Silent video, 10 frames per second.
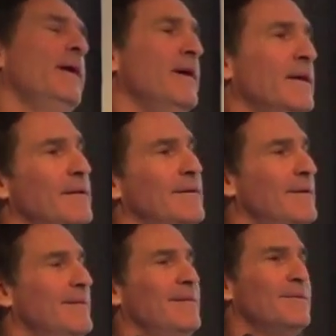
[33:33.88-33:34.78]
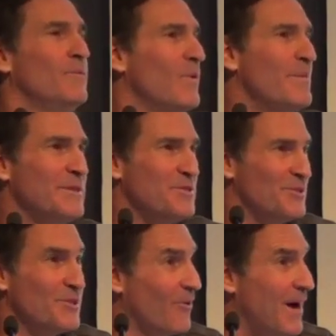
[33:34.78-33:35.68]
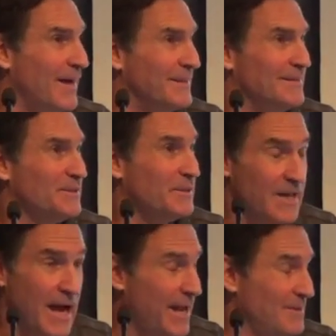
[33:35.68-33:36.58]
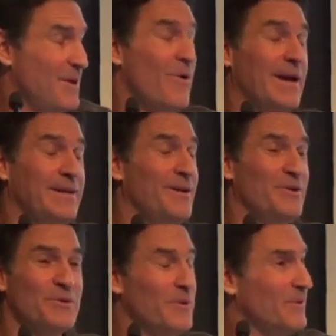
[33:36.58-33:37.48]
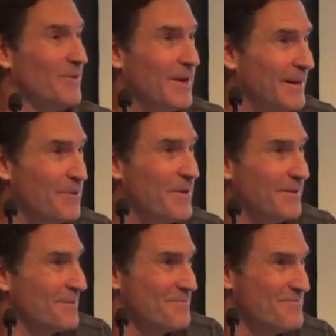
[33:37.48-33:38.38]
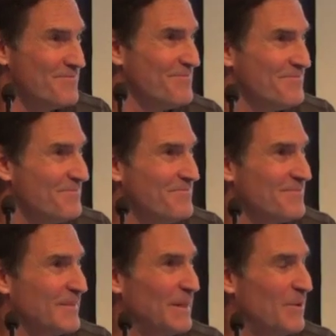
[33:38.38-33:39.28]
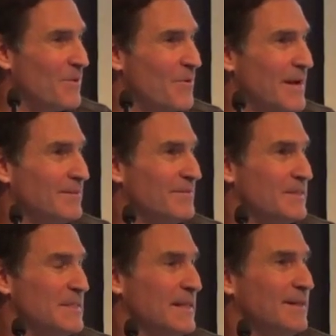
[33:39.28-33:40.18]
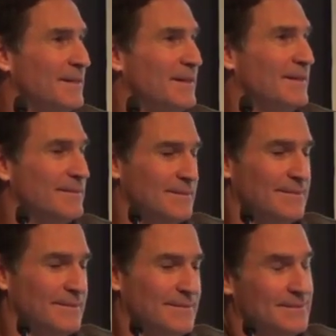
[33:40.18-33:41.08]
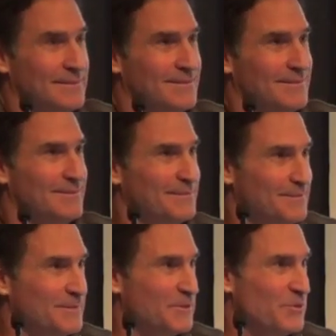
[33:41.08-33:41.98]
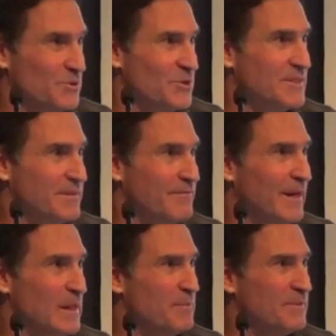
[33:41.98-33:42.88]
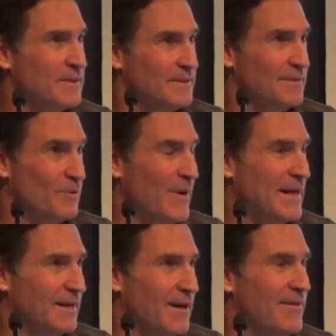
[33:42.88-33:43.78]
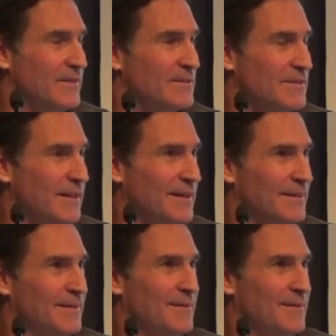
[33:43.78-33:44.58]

And uh, the woman just cried. She said, I had no idea you were anywhere, you know, around the vicinity. And she was just enveloped in her wedding, obviously.